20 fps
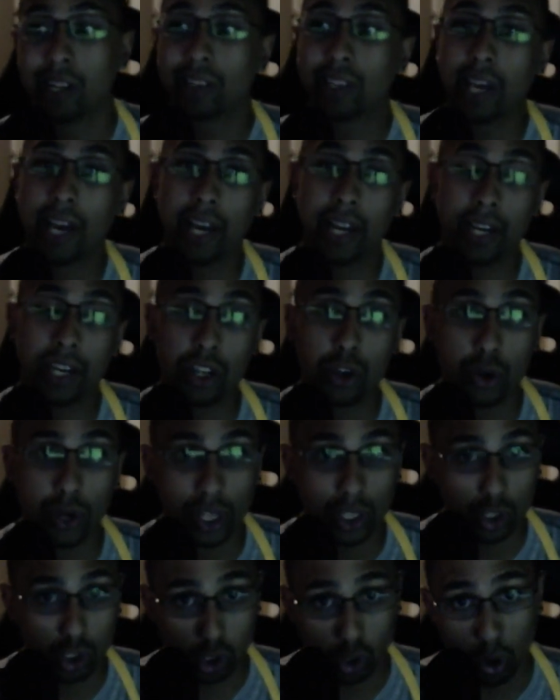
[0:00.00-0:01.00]
then you
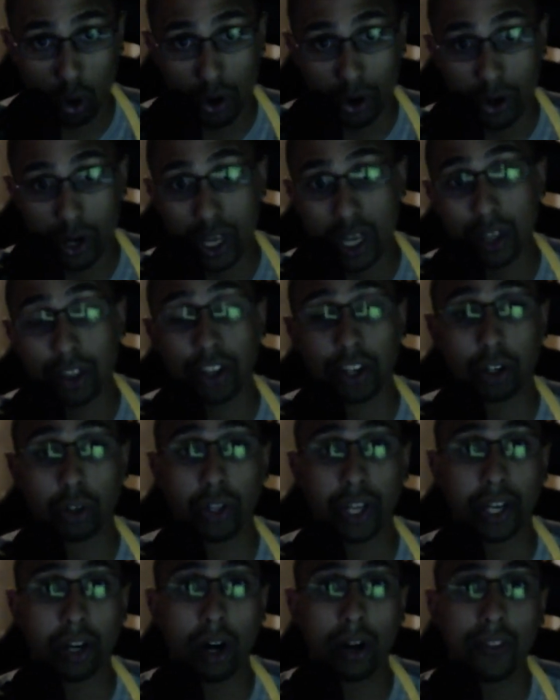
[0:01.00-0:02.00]
can scroll underneath and
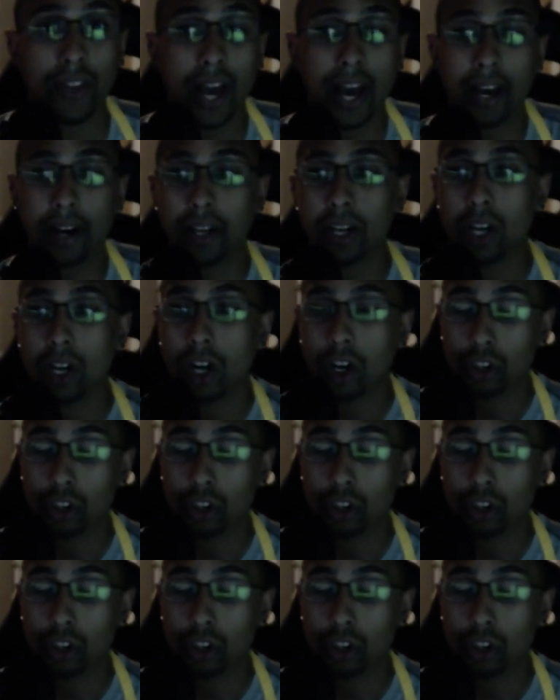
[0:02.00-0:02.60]
click on that.